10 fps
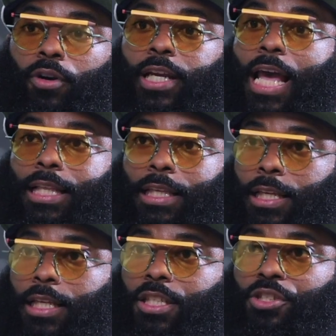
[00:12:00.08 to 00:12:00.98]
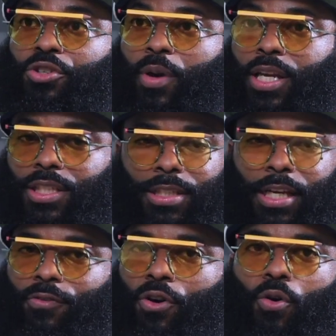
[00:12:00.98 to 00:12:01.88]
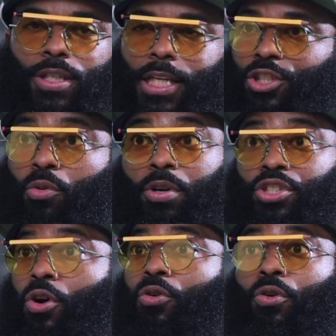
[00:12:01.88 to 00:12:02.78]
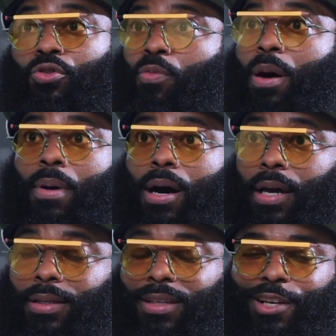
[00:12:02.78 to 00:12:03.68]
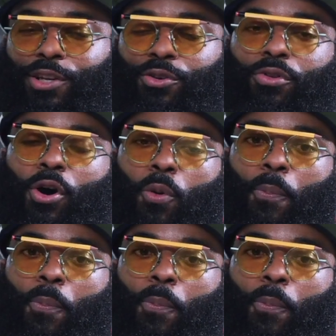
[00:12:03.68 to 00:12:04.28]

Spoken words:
reacting in these situations, like of course, like so much is going on through my mind, you know,